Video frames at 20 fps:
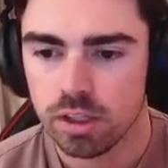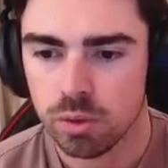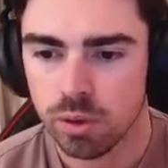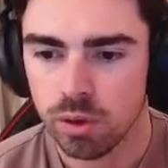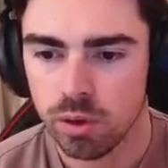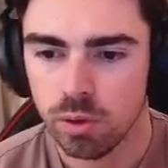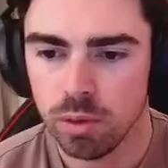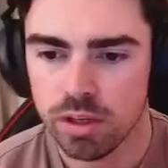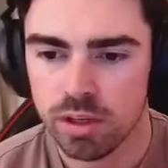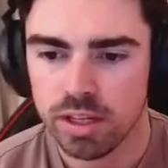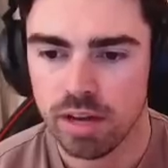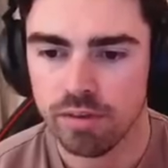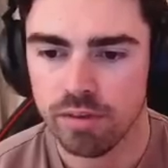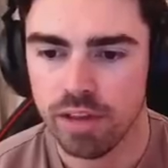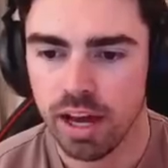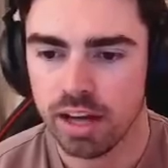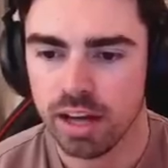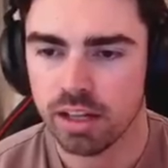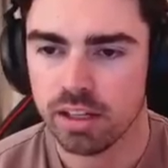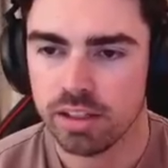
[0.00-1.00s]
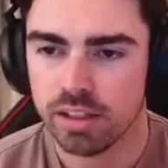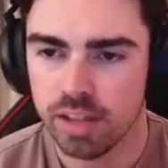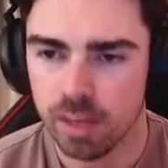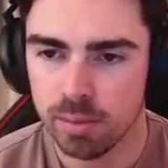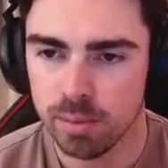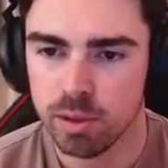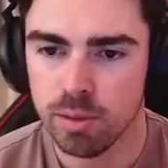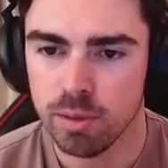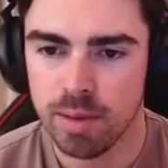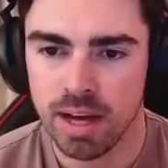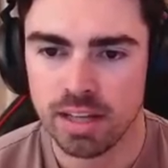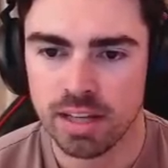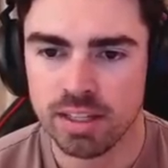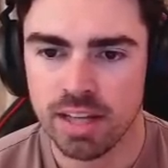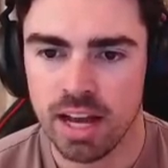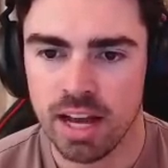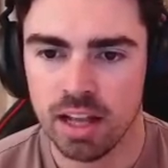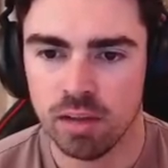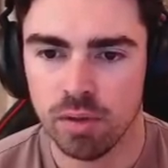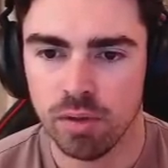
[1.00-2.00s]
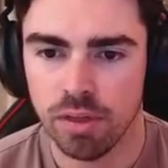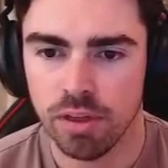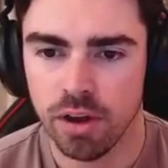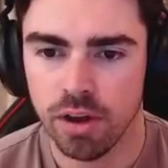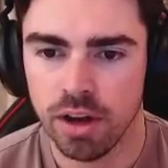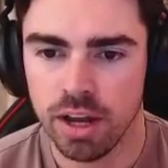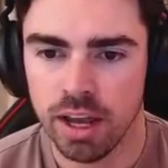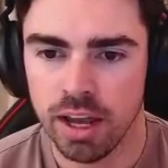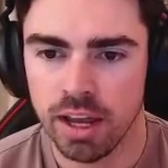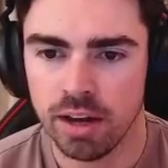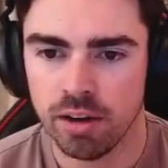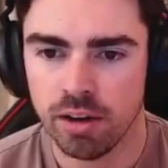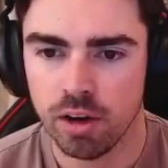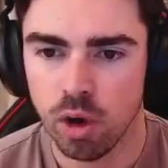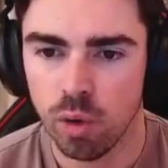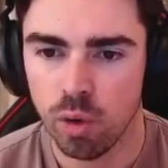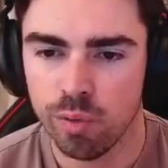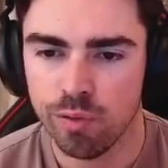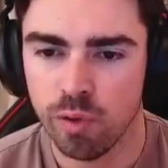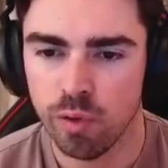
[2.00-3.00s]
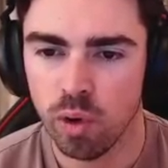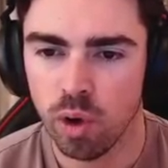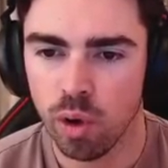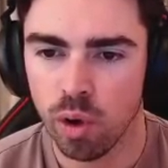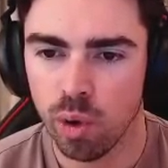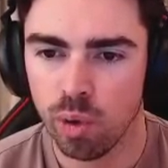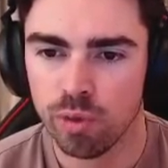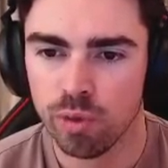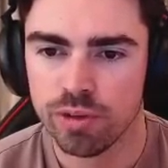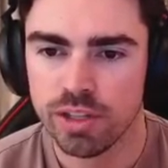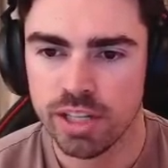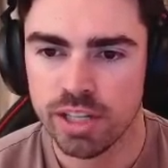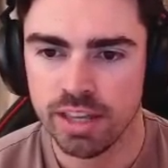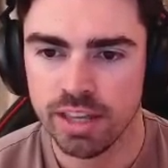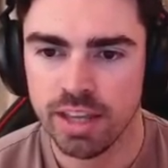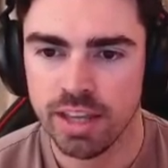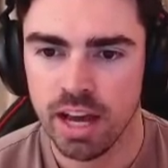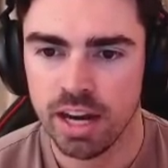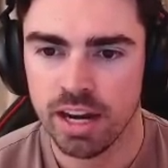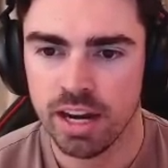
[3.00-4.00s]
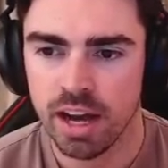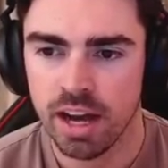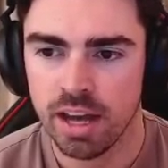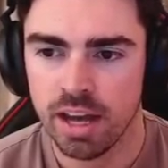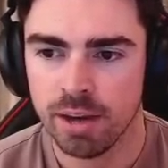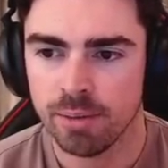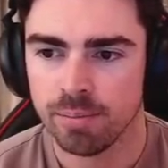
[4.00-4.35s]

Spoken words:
Almost have that W maxed out, level 13. 040 for ZED99.